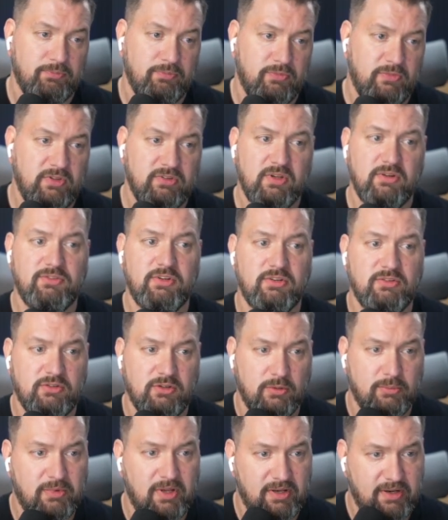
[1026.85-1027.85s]
This gives us
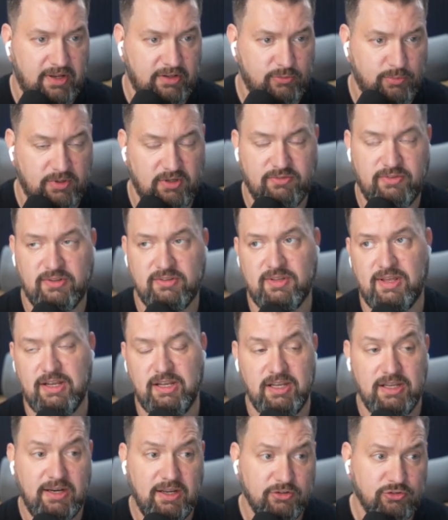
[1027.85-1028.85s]
some nice benefits like
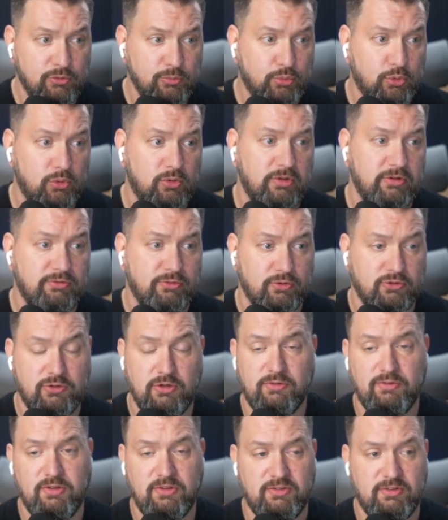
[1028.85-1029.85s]
connection pooling for
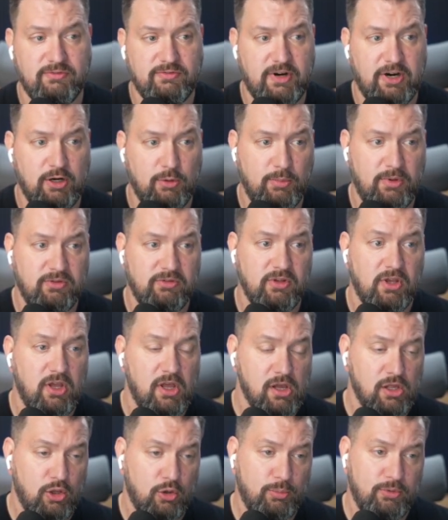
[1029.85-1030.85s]
serverless environments,
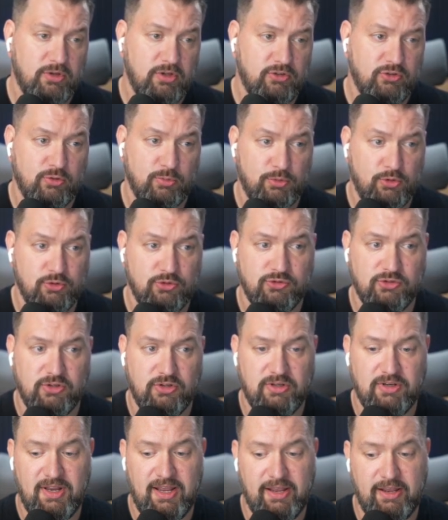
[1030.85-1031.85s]
global
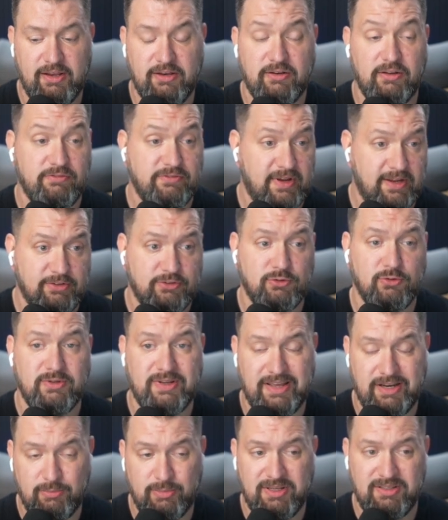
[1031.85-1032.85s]
distribution, and faster
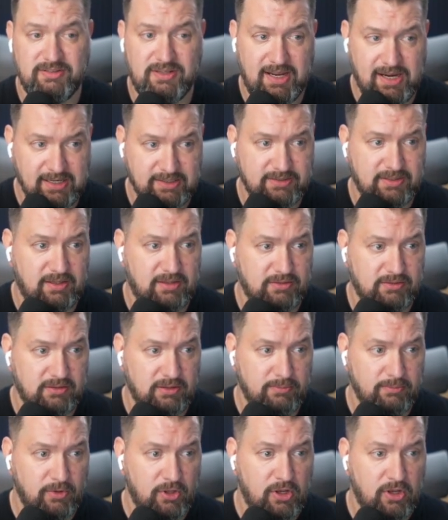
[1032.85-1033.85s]
database access.
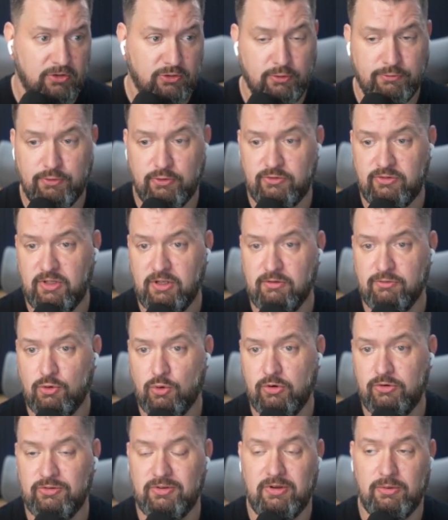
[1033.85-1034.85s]
So first thing, of
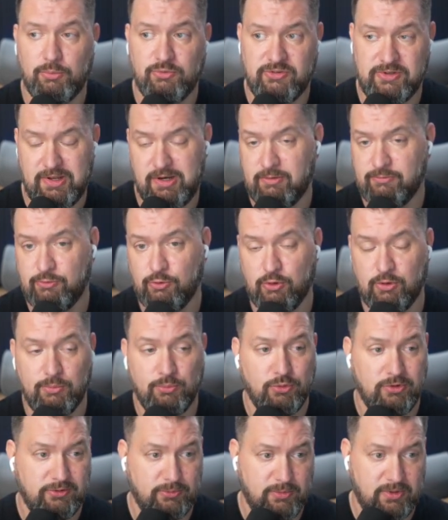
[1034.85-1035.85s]
course, sign up for
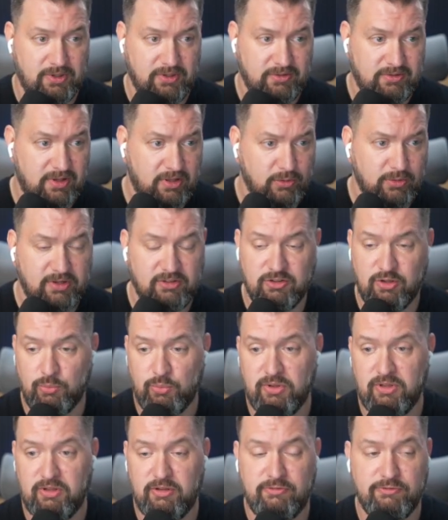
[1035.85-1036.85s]
Prisma Accelerate. It's
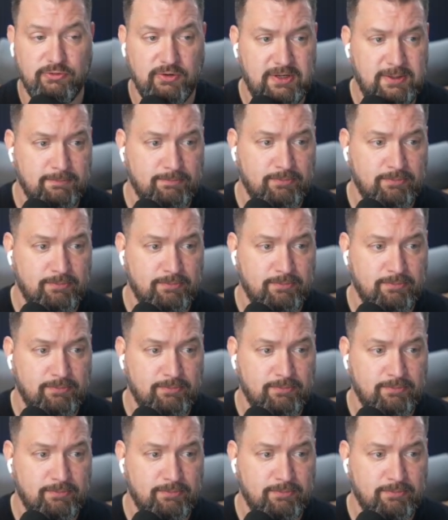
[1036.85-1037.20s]
completely free.